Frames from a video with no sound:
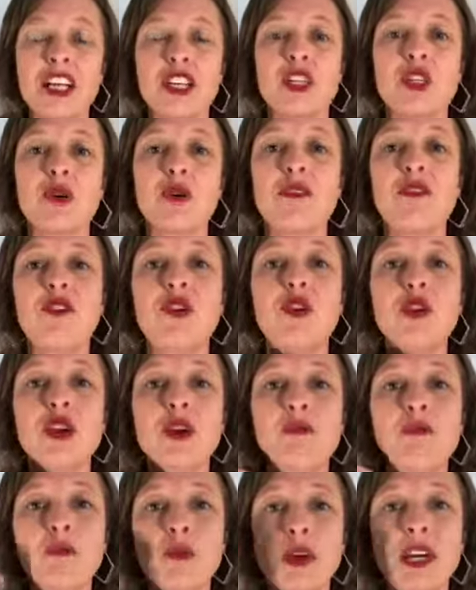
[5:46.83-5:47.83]
So if you
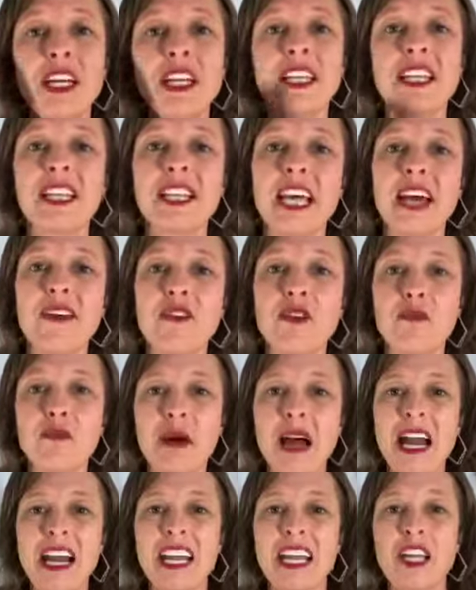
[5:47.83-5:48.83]
can bring the level
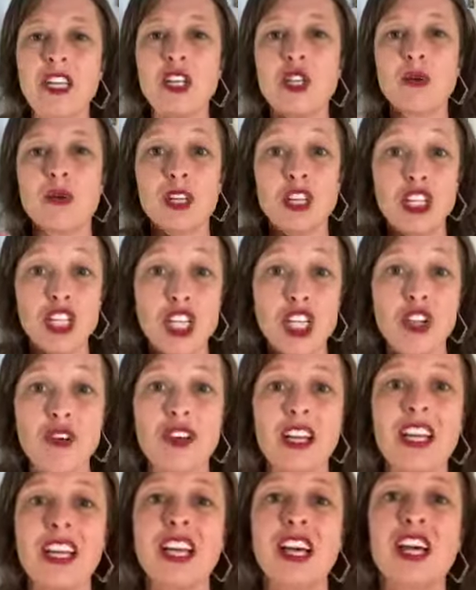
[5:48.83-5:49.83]
back into a
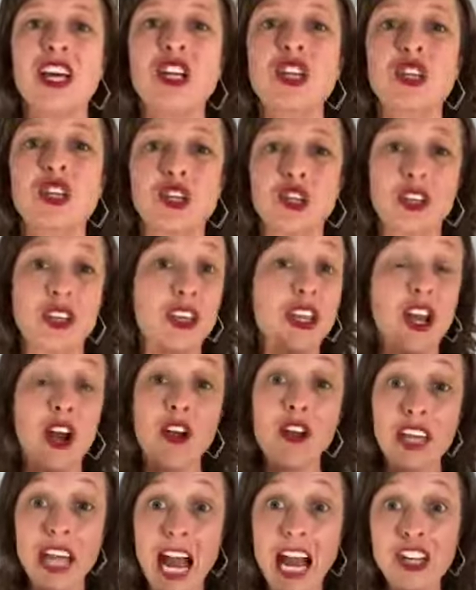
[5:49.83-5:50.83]
cheery, you know,
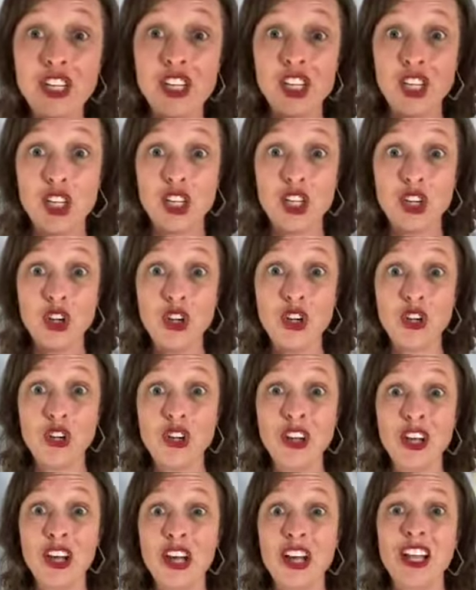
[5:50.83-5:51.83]
catchy
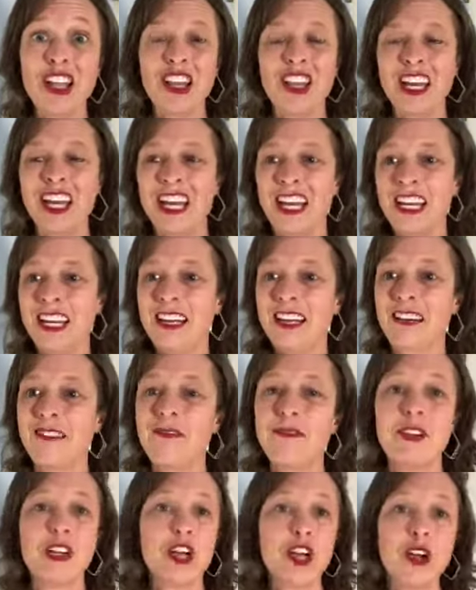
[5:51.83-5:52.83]
tune, then,
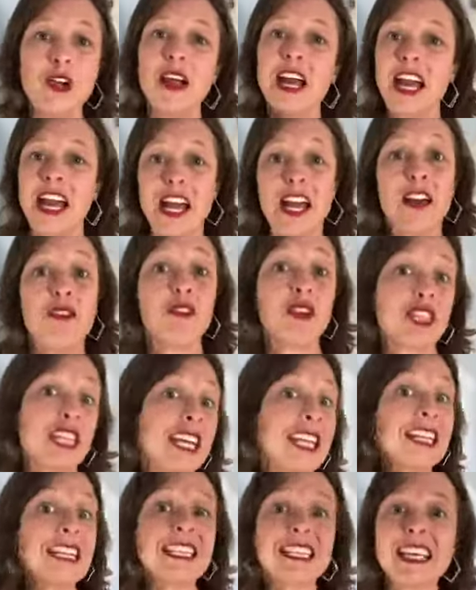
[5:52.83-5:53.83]
you know, every
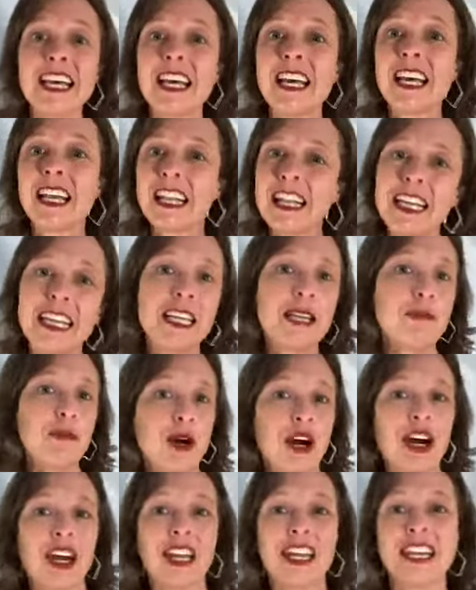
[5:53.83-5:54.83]
little cell in your
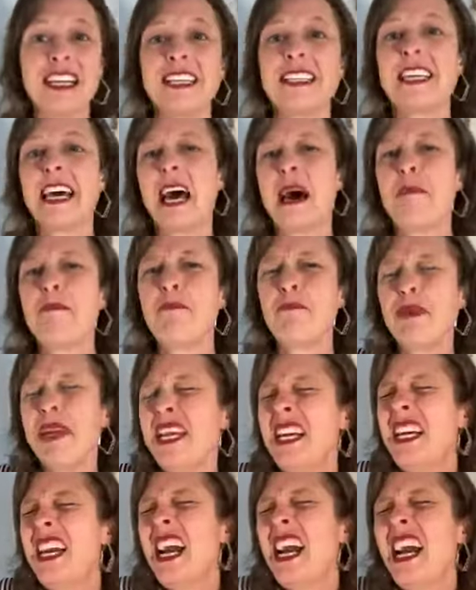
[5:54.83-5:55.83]
body is
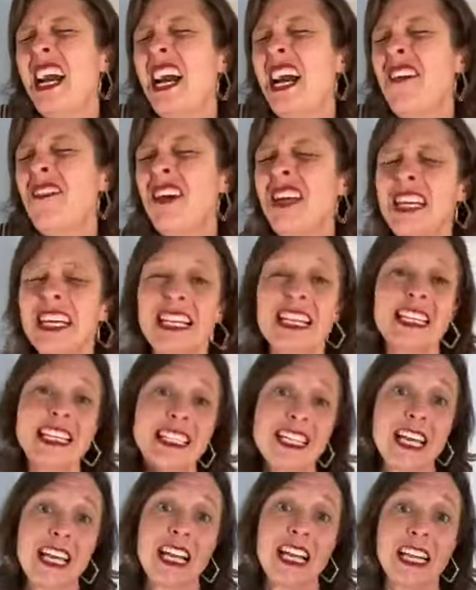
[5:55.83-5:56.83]
happy, every little
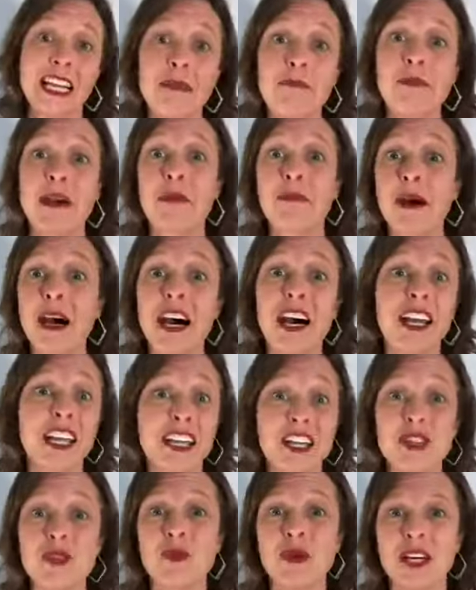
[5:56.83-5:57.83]
cell in my body
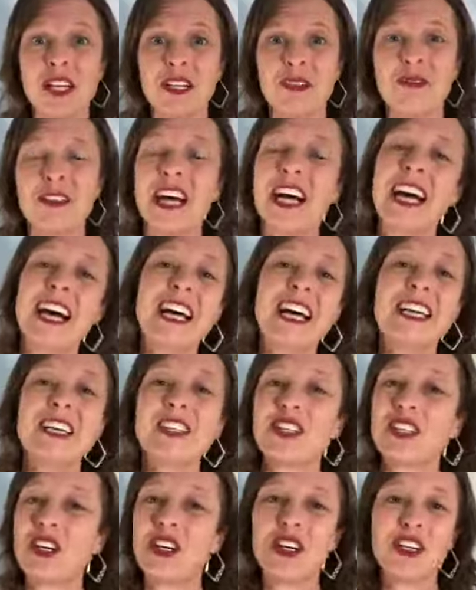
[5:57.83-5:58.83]
as well.
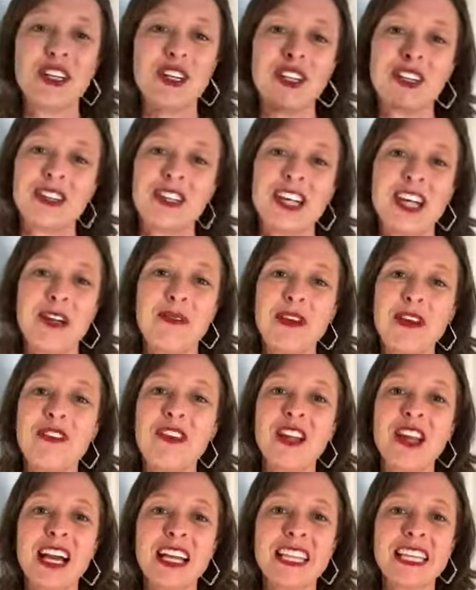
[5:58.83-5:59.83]
So, you know, if you
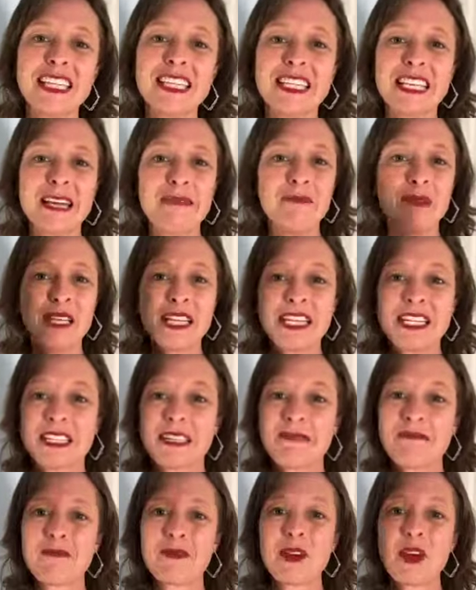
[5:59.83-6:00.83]
like this, then please
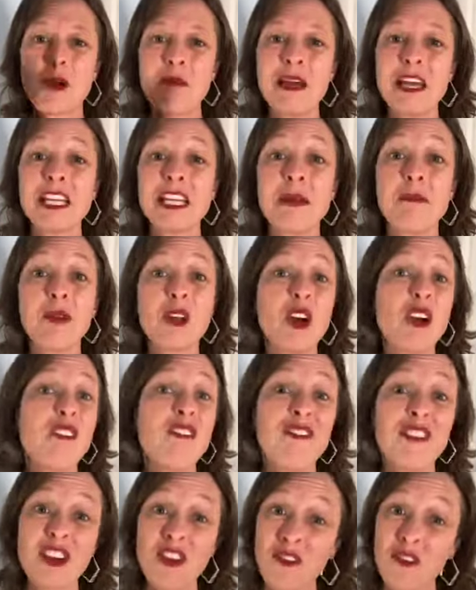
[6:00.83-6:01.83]
comment down below.
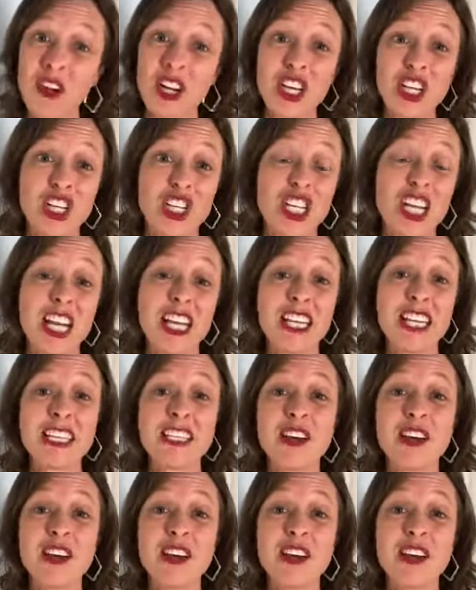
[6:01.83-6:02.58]
Feel free to share this.